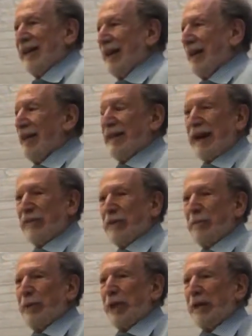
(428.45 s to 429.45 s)
and then they have to
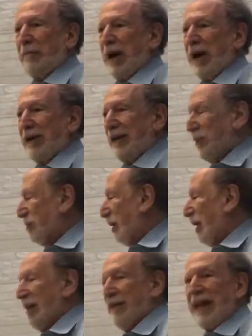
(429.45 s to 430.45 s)
bill Americans.
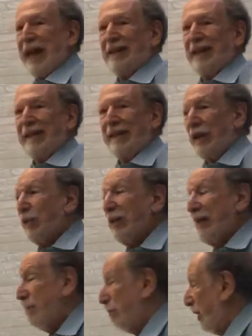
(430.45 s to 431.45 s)
But other than that, they don't
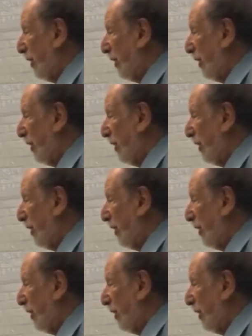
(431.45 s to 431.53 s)
need